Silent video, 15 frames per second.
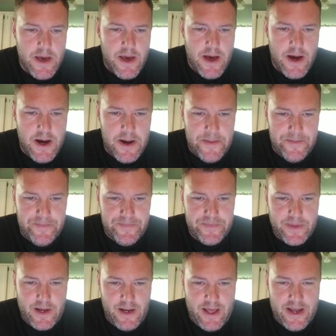A
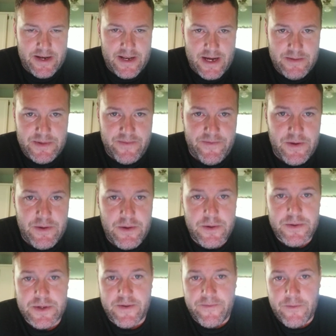lot of times, if you
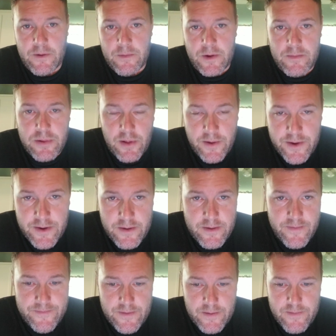use a former employer
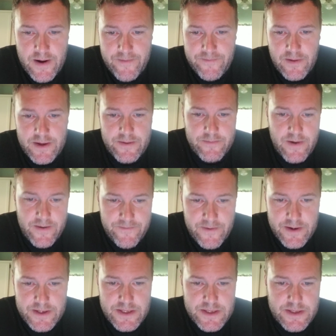for a
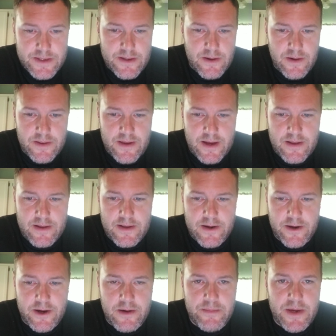reference, the only thing that they're
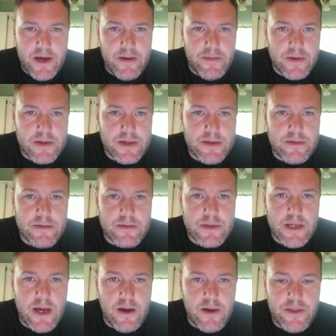going to be able to
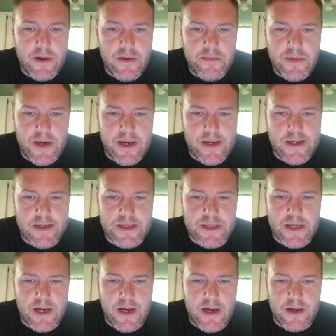tell them is
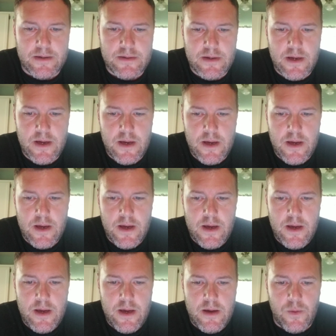
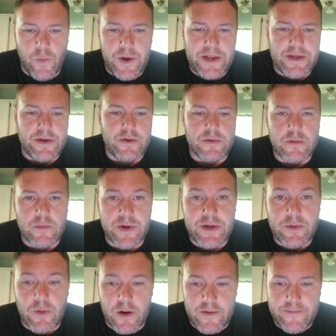when
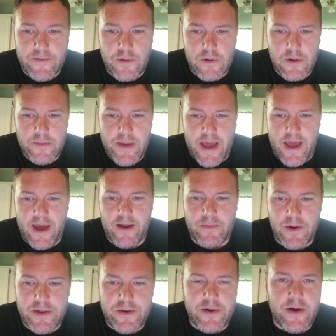you worked for them, and
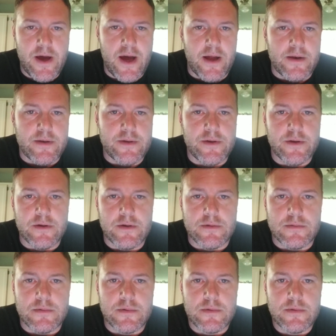whether or not they
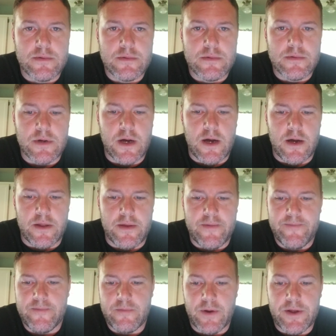
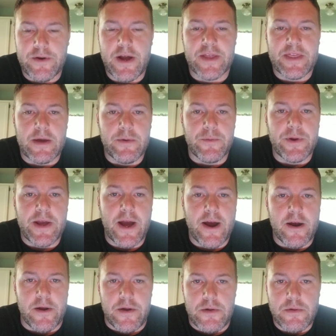would
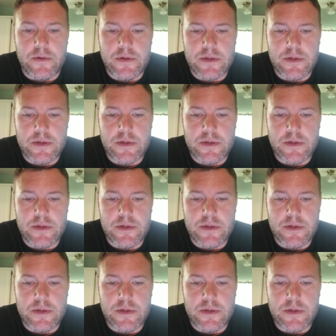rehire you.